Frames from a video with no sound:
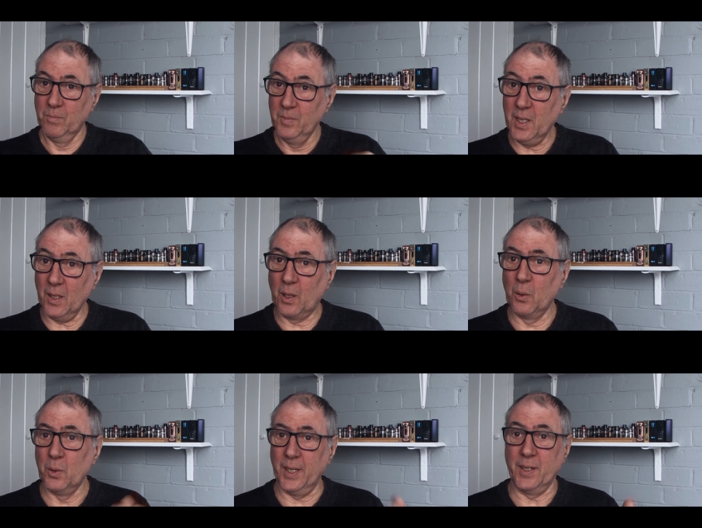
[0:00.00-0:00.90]
you can
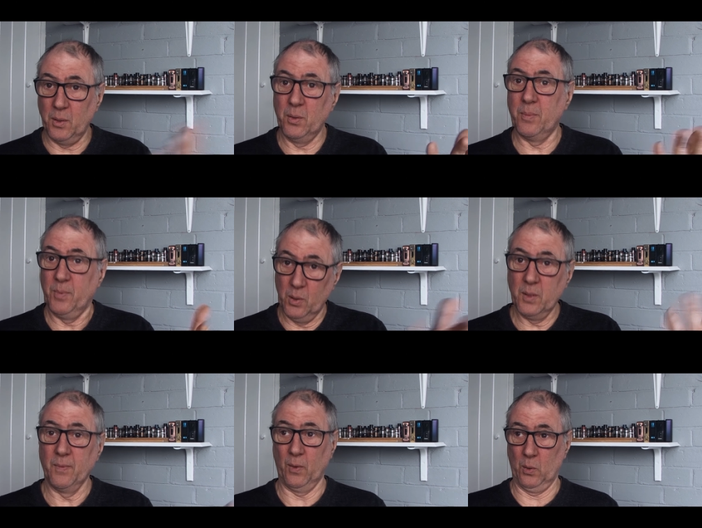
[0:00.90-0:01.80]
close that juice, juice
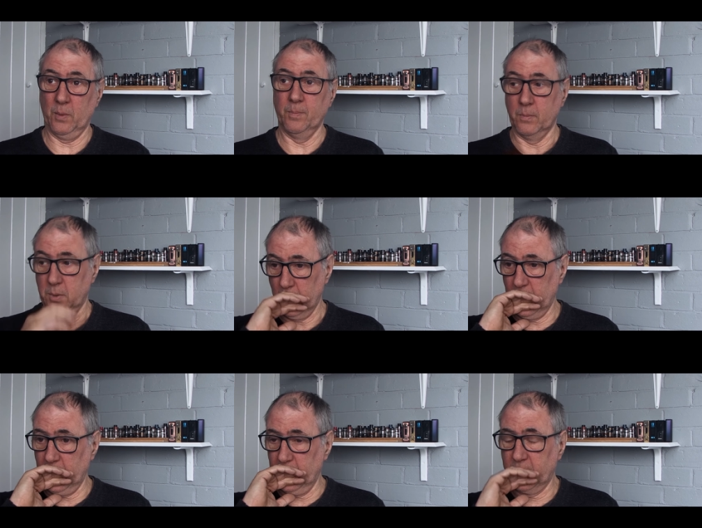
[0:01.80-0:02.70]
flow
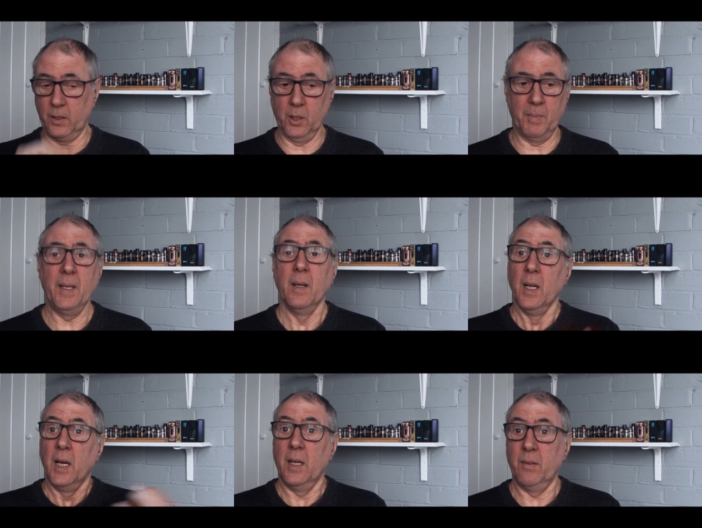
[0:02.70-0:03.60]
uh, excuse me,
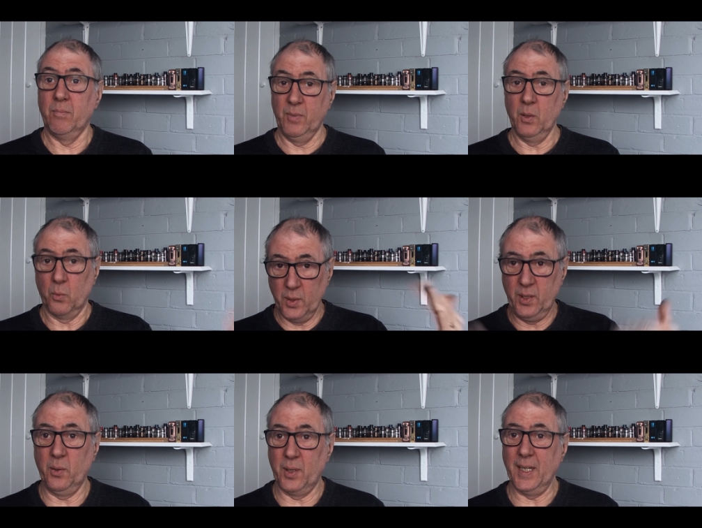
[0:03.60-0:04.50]
and you know
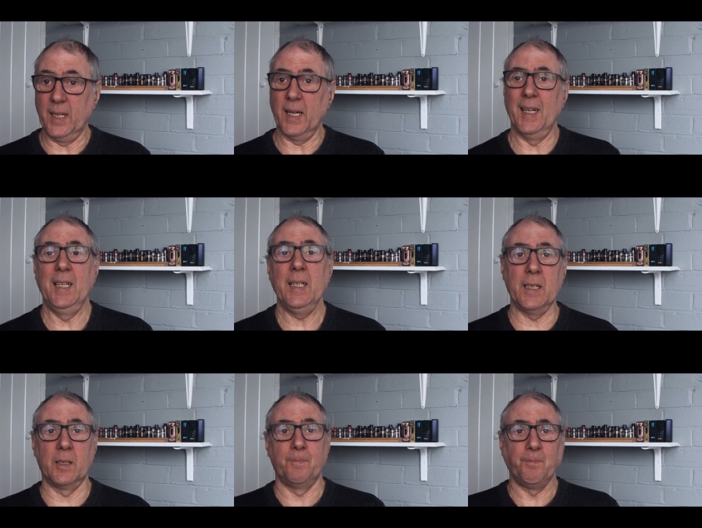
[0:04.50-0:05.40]
reduce any kind of
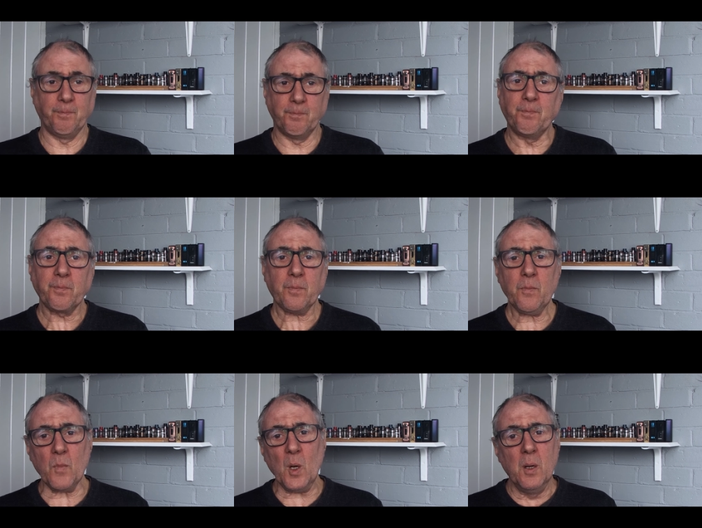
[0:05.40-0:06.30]
leakage.
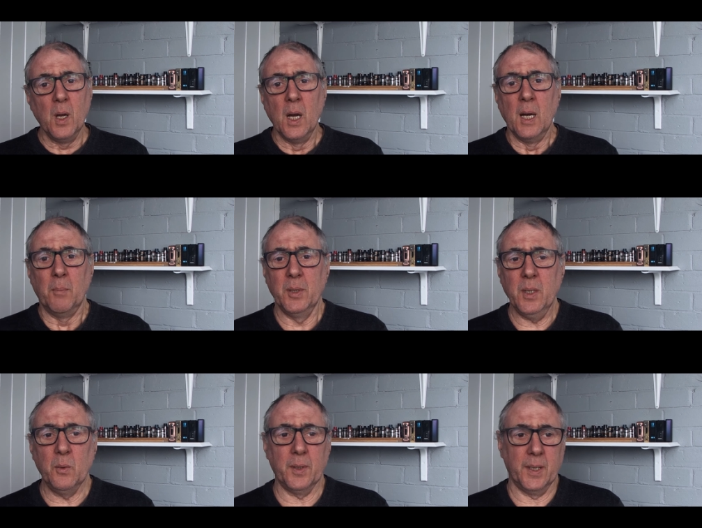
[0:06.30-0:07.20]
But you
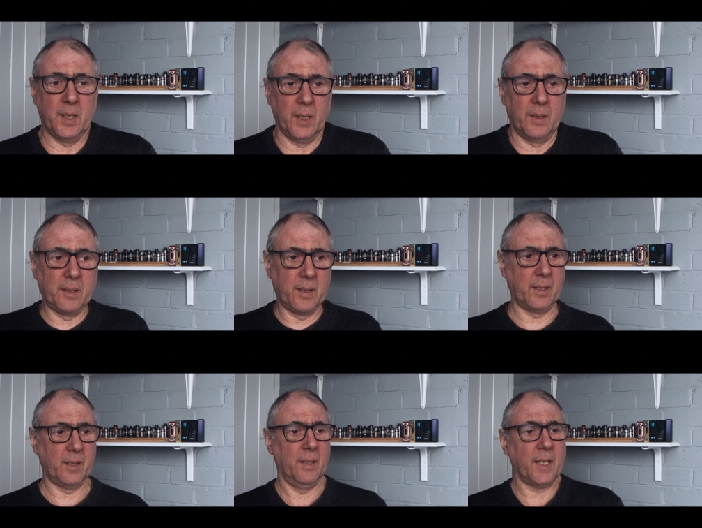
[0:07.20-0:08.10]
know that's
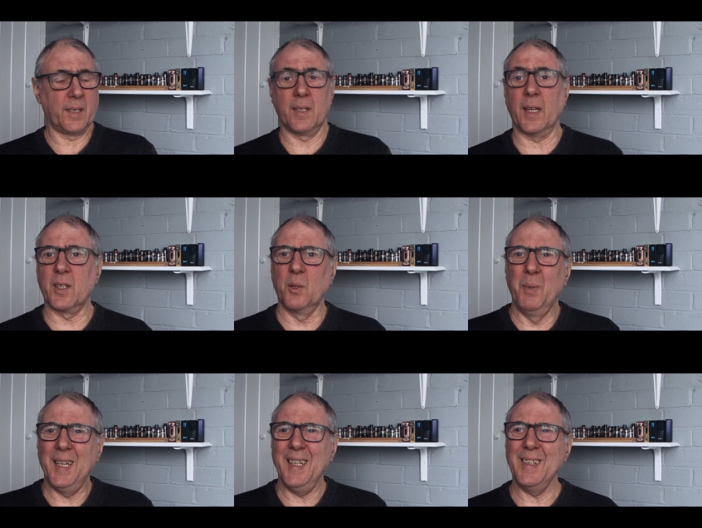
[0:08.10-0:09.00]
it. that's that's the way
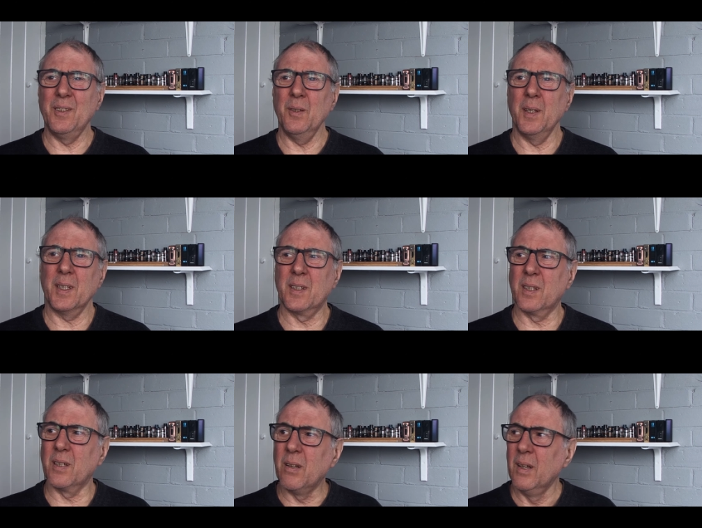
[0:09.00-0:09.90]
it is. You know
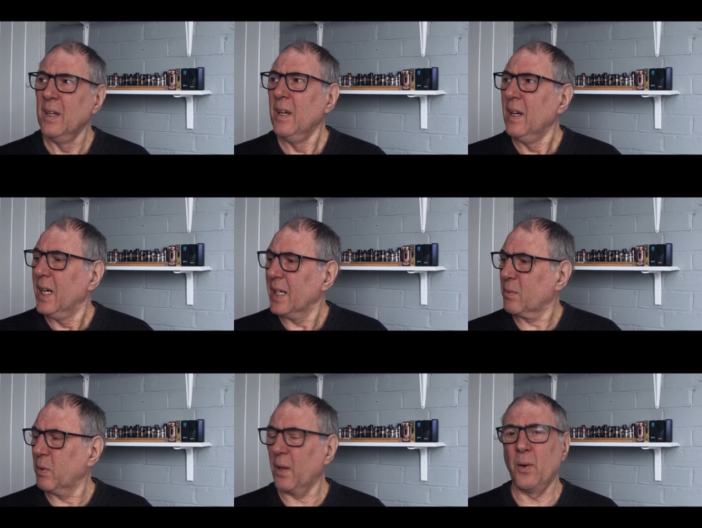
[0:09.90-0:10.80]
that's that's
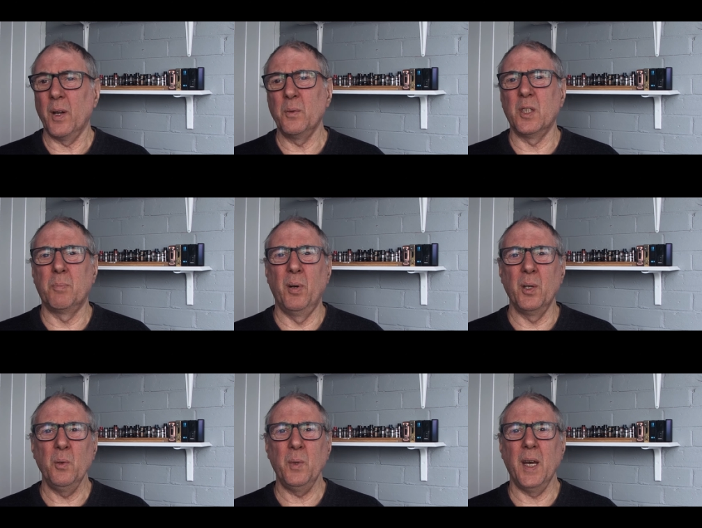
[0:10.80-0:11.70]
what I thought I would just put
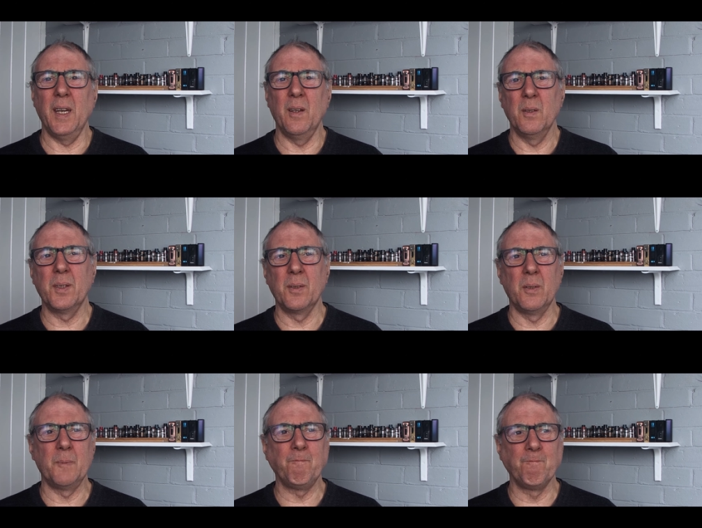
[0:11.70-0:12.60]
up there. You know, so